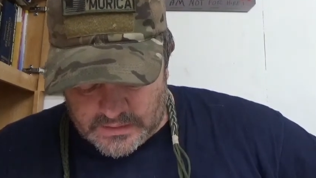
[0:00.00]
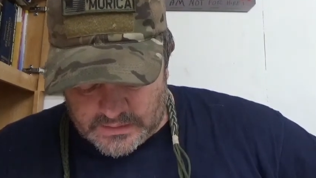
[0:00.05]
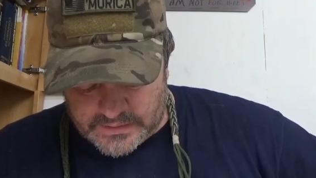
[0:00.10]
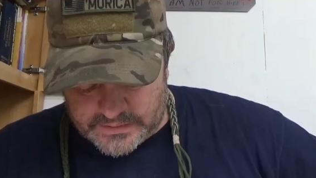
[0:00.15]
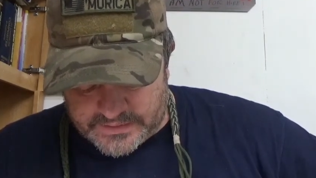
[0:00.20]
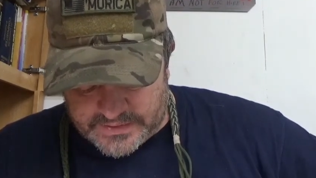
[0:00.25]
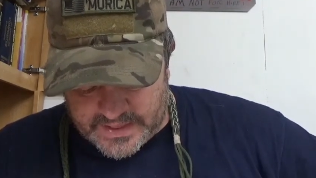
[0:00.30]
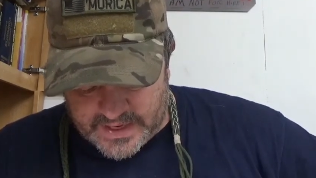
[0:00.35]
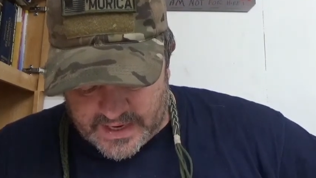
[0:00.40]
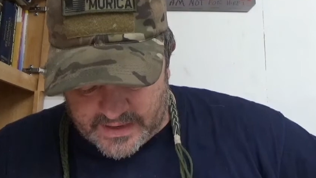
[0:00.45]
The
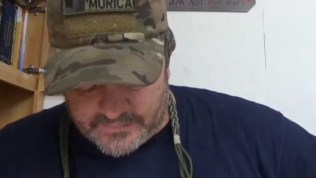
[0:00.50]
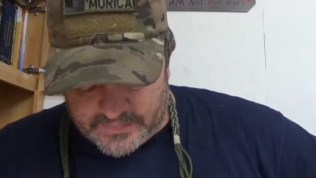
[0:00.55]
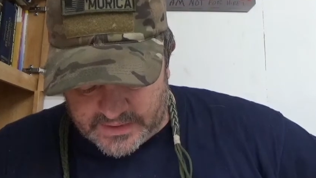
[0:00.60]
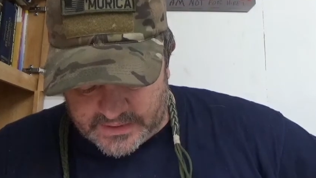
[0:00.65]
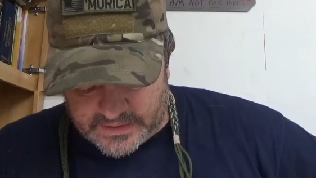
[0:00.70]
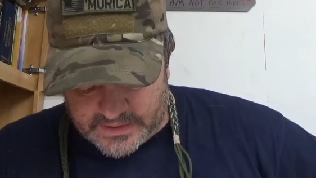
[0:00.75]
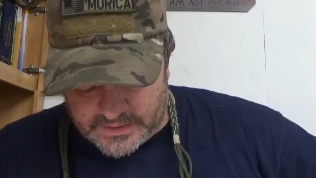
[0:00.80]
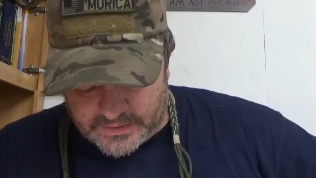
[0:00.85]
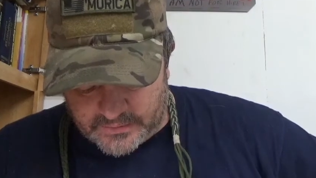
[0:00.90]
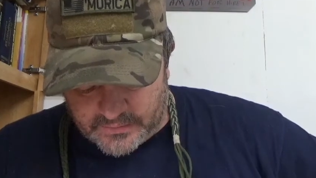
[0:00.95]

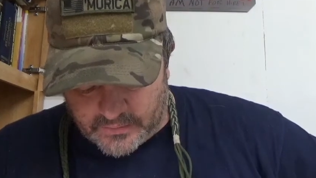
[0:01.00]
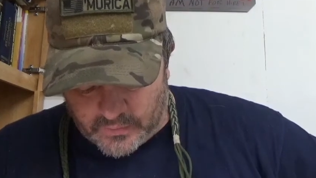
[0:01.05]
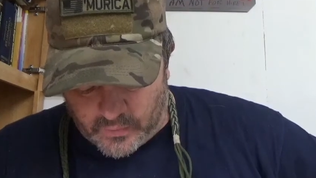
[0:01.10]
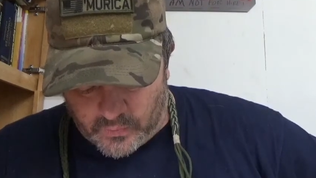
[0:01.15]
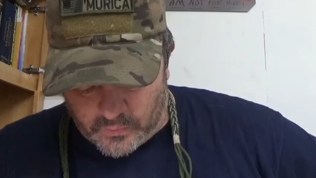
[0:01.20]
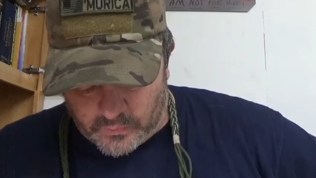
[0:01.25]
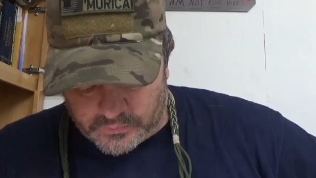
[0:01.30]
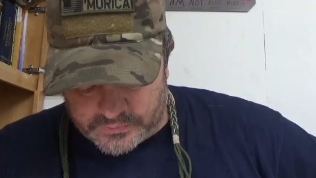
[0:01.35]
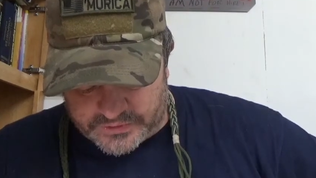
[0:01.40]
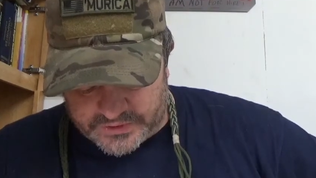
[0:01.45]
timing gear
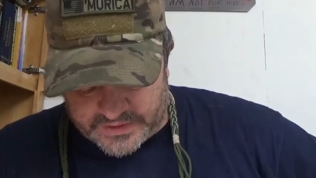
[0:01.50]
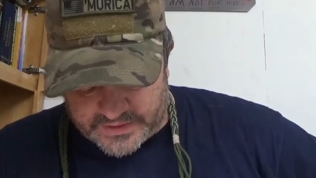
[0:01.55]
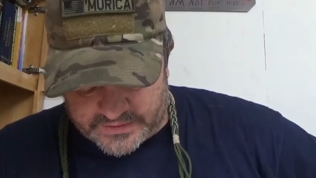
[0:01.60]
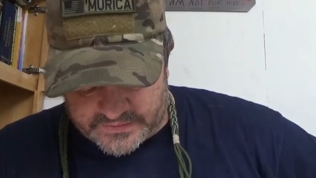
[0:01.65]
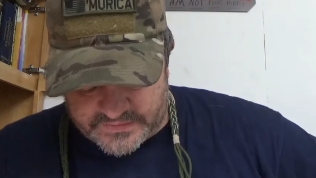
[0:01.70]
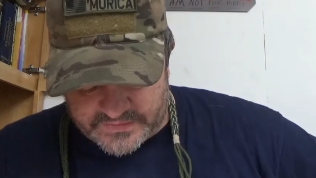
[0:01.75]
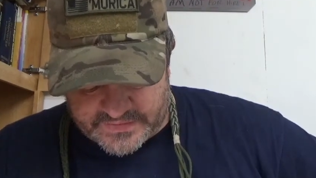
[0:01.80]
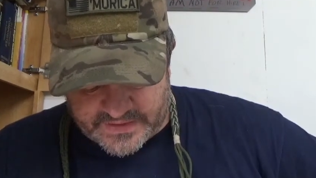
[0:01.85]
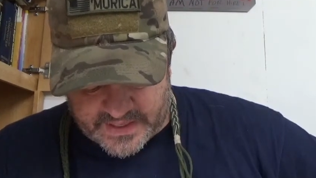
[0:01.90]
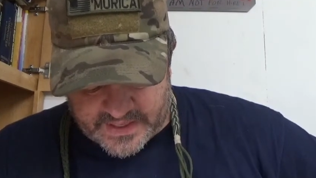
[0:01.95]
oil jet
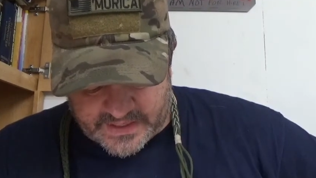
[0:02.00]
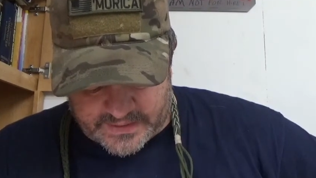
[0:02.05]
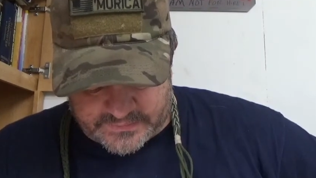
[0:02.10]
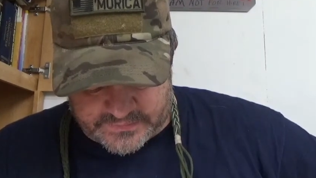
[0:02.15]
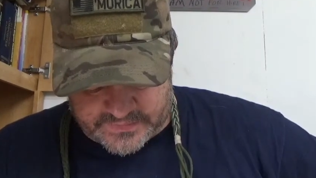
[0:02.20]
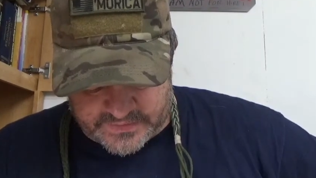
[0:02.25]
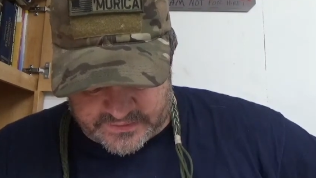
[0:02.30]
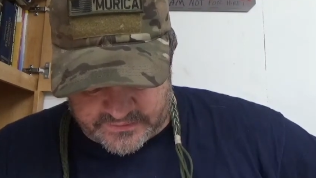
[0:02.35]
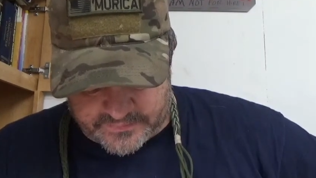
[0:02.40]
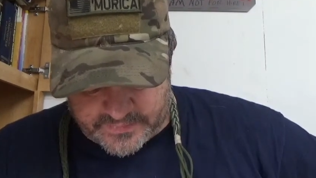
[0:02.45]
size
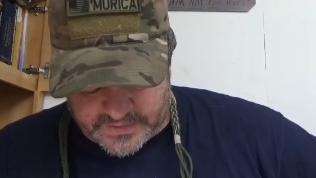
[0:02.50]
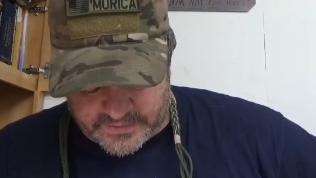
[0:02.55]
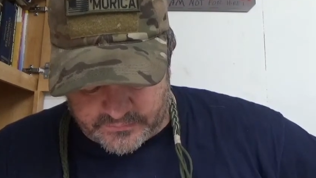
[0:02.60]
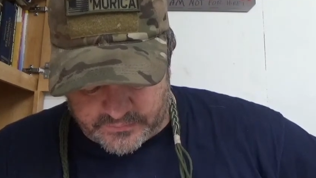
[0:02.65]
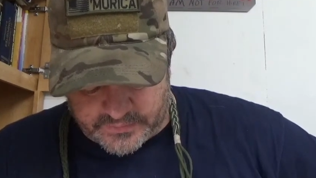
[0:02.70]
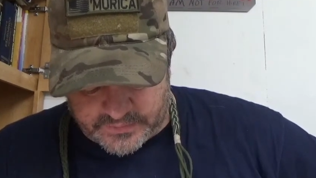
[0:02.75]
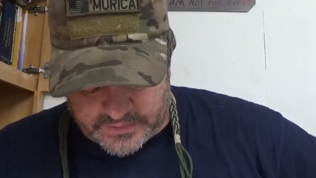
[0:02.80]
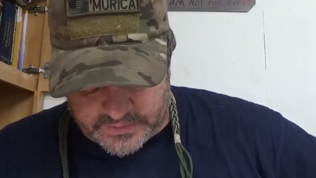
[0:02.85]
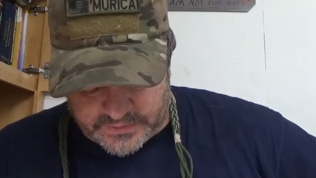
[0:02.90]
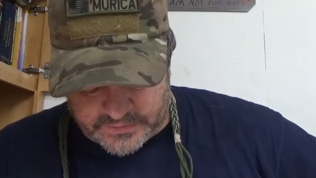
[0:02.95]
has been
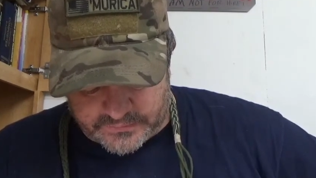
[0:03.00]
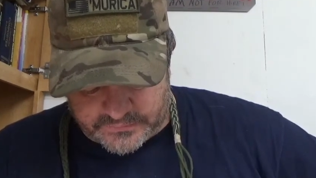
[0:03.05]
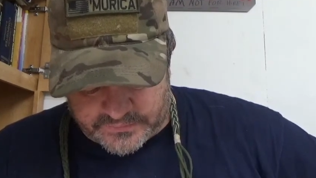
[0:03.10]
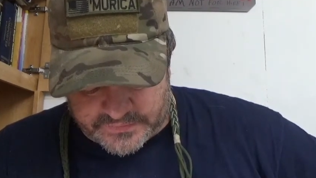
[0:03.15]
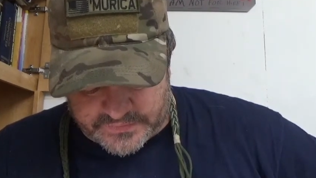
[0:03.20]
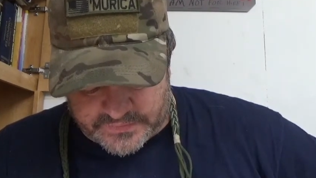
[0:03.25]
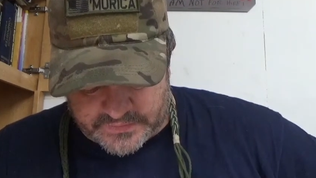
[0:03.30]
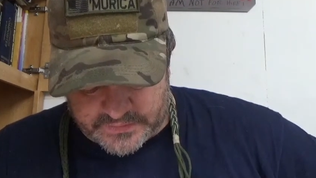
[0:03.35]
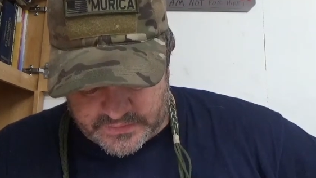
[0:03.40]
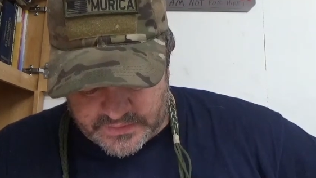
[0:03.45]

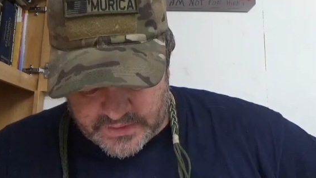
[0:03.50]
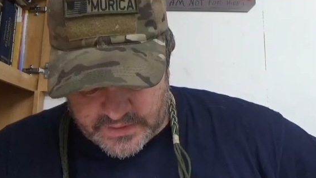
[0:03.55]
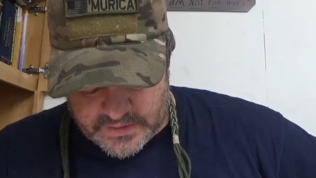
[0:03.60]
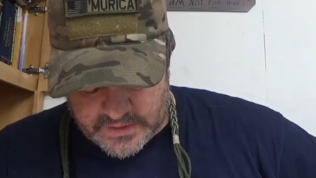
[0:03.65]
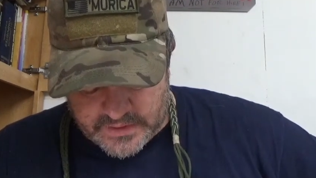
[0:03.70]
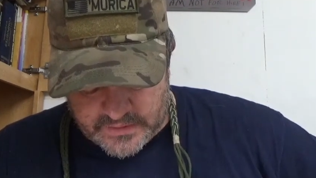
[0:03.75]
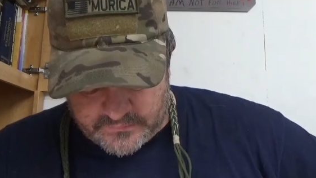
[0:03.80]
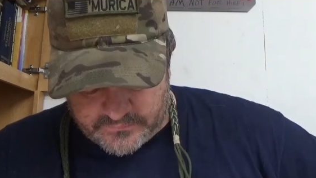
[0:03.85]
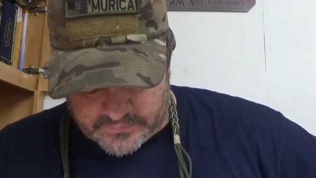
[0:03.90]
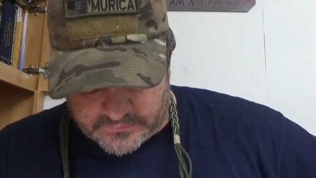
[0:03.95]
reduced
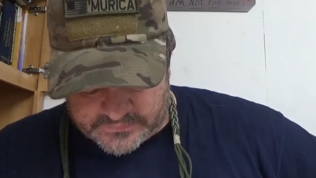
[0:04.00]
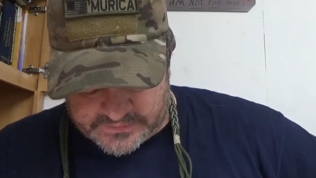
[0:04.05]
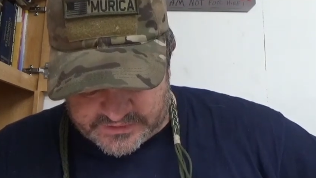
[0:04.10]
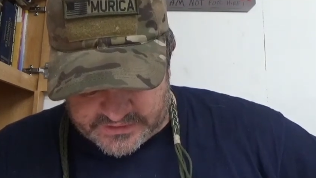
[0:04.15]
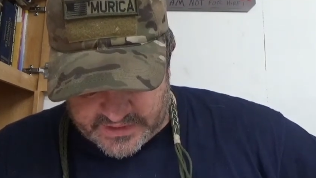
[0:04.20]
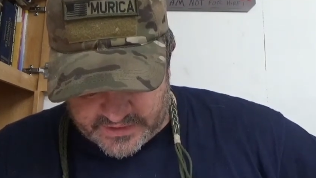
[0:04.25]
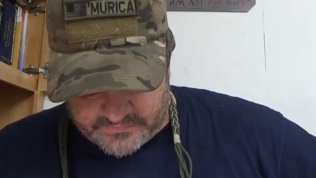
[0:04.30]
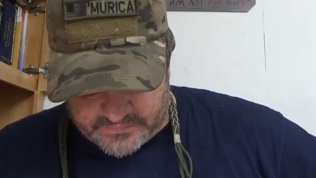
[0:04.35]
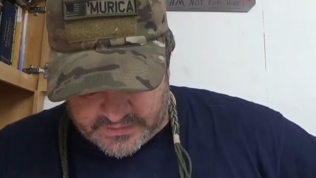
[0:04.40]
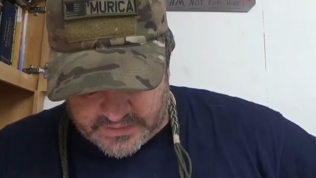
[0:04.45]
from
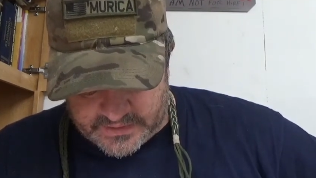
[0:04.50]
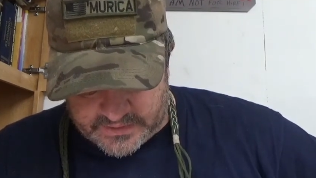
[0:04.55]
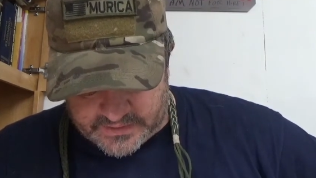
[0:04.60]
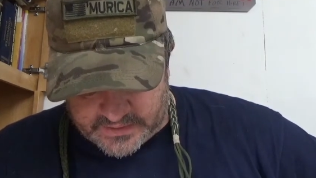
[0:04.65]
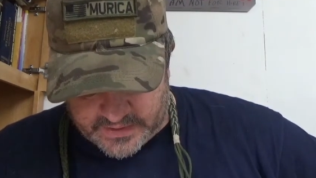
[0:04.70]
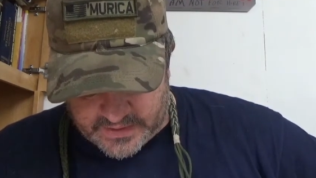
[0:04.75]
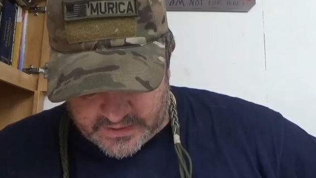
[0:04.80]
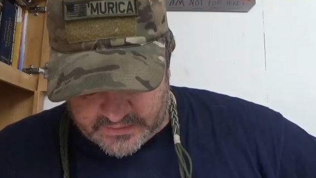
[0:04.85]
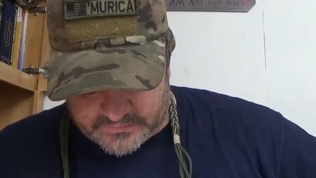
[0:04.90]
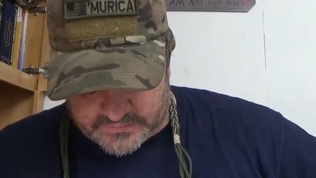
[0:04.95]
70
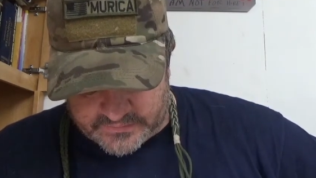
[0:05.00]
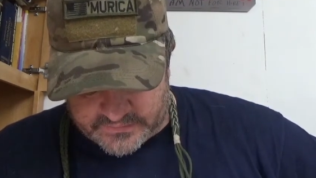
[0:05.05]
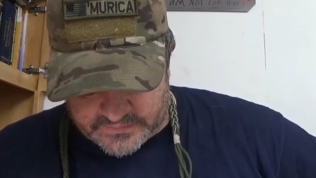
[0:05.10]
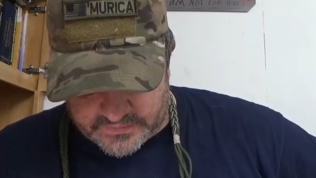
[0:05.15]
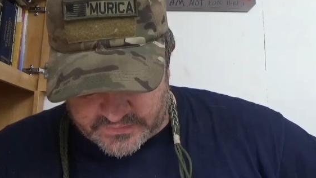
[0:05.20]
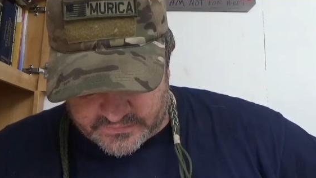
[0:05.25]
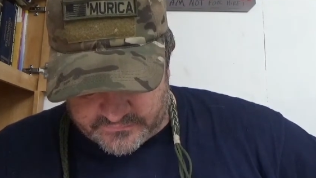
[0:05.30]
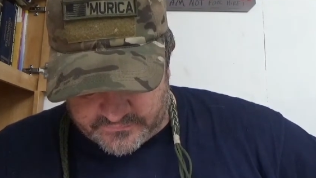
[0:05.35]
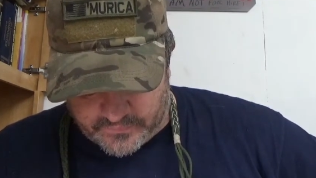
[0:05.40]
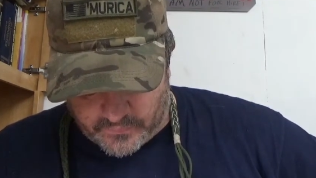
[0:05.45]
thousandths
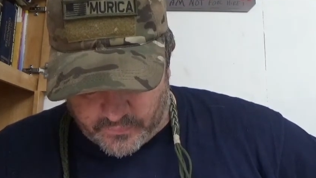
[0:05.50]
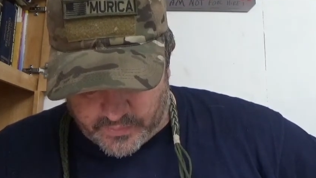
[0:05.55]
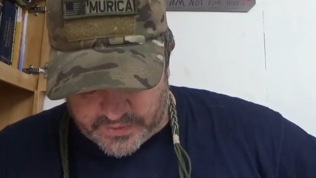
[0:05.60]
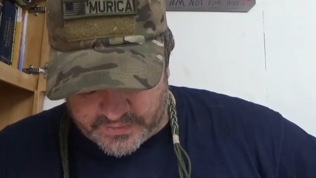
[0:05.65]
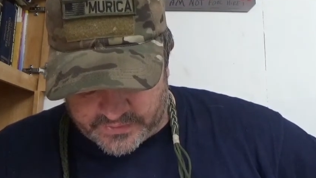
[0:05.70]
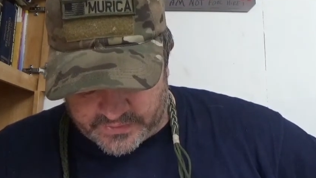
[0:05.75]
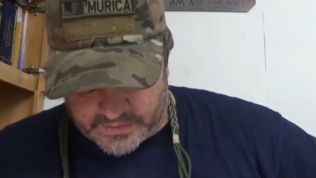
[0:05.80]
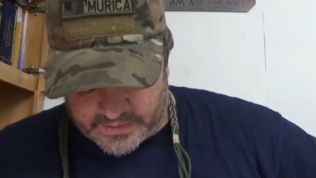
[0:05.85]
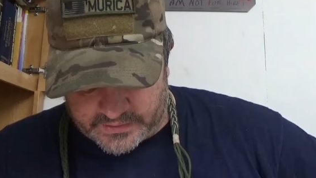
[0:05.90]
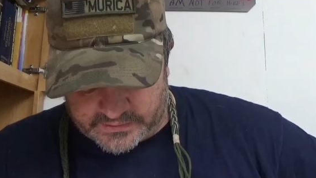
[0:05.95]
to 40
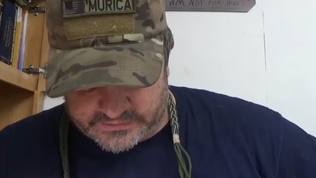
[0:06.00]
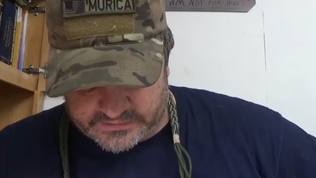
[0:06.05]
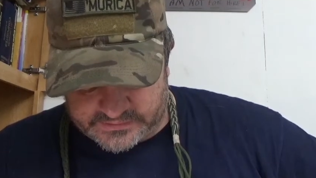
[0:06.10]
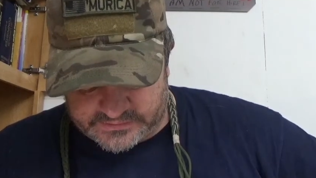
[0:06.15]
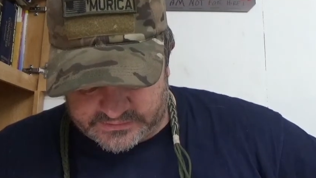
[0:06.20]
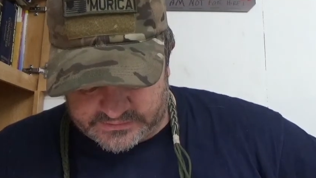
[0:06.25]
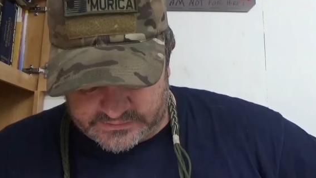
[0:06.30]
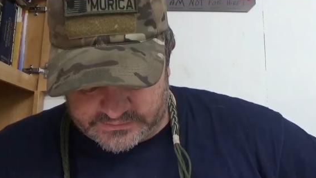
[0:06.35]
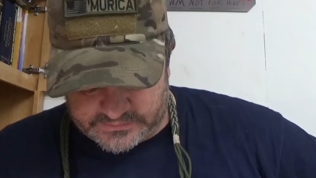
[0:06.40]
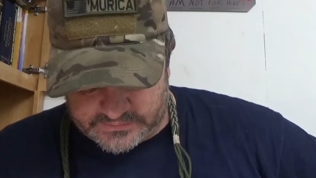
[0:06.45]

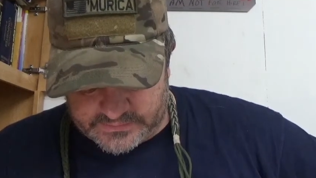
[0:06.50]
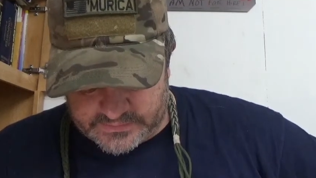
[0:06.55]
thousandths.